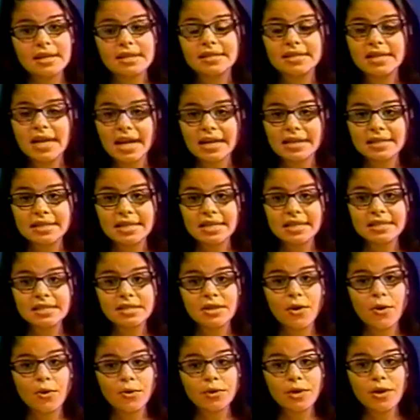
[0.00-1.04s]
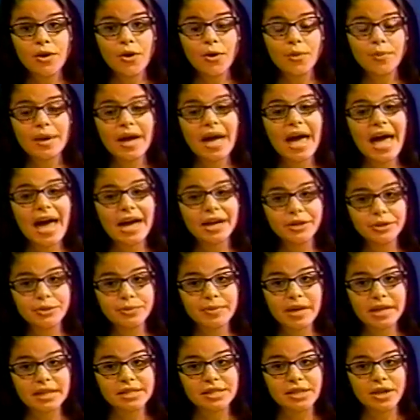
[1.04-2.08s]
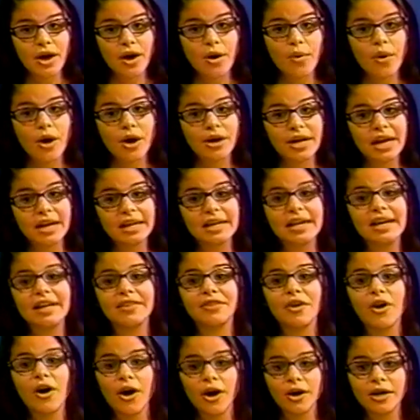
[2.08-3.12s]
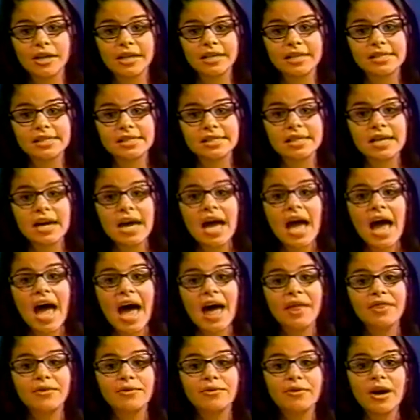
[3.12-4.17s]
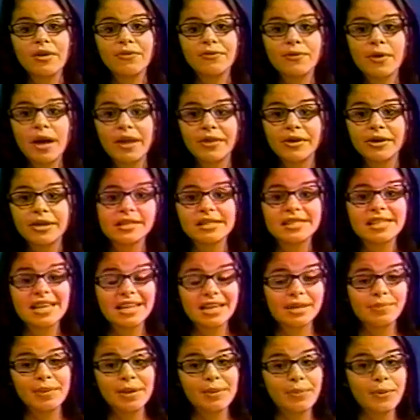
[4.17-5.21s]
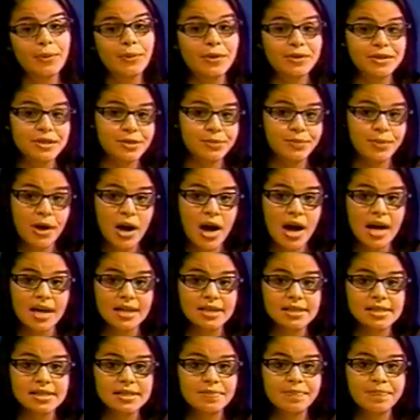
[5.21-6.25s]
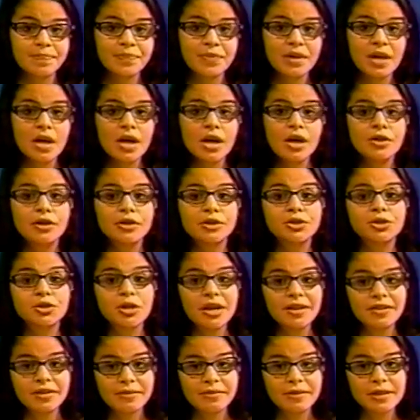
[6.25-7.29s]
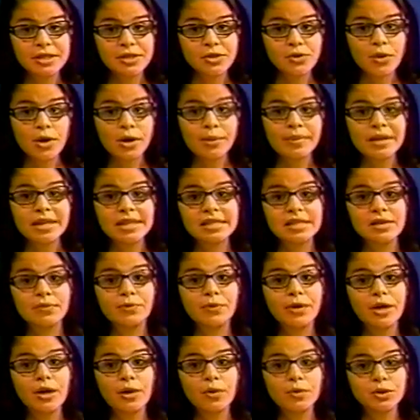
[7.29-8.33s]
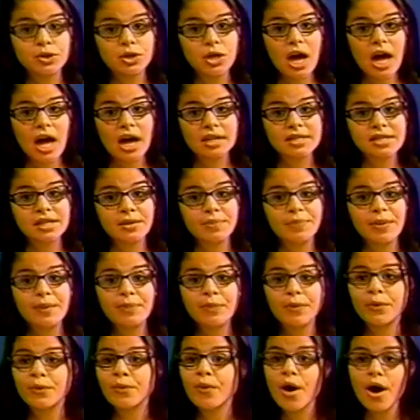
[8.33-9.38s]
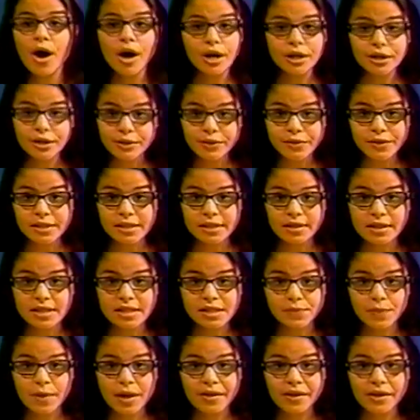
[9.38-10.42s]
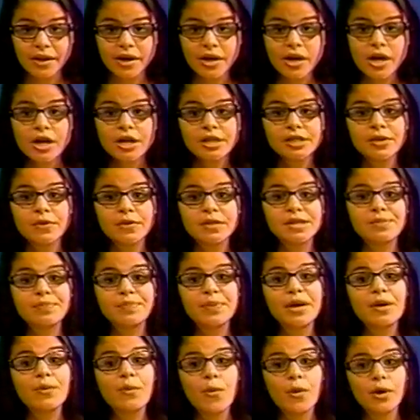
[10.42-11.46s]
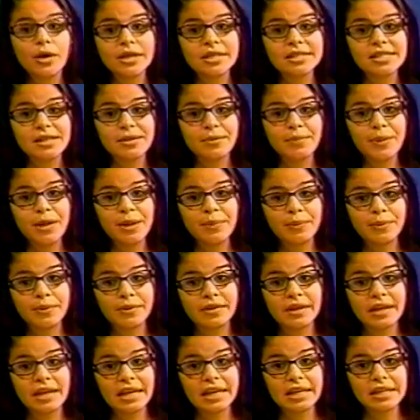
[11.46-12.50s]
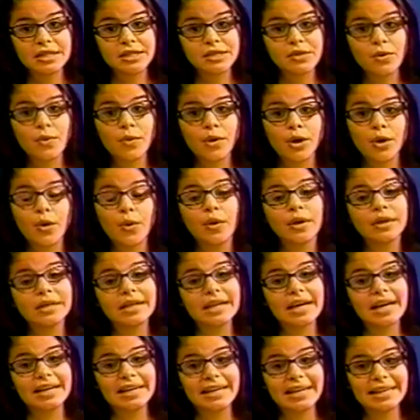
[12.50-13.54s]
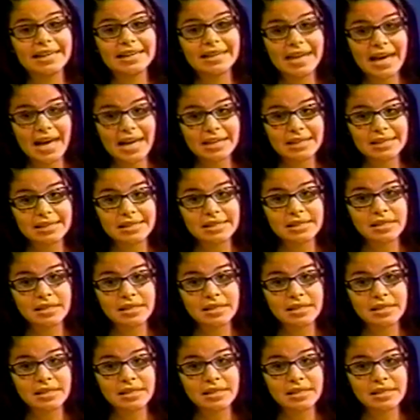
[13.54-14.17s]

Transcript: Texas, Oklahoma, and New Mexico are getting hit the hardest, and the rough weather is hitting people with surprise. The strength of the storm is a real shock to the people who aren't used to this weather, so it's a big warning to the people in the east who are going to get hit next.